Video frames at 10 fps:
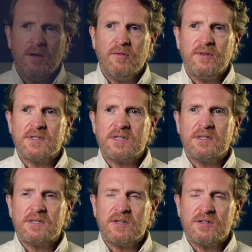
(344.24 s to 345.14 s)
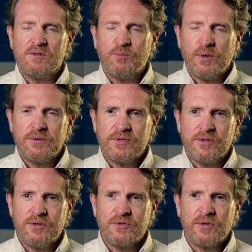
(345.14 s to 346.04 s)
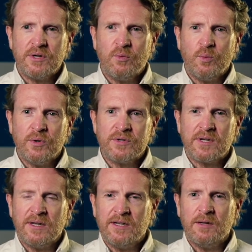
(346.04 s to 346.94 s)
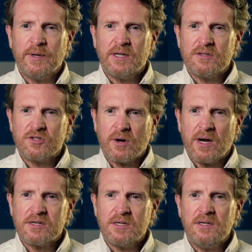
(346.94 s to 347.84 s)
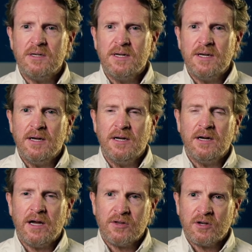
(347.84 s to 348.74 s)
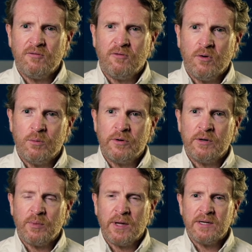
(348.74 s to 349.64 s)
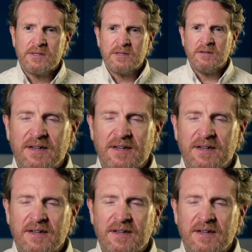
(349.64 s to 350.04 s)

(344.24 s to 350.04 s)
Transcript: The sensation post-surgery was a little bit scratchy. I had the conformer in place.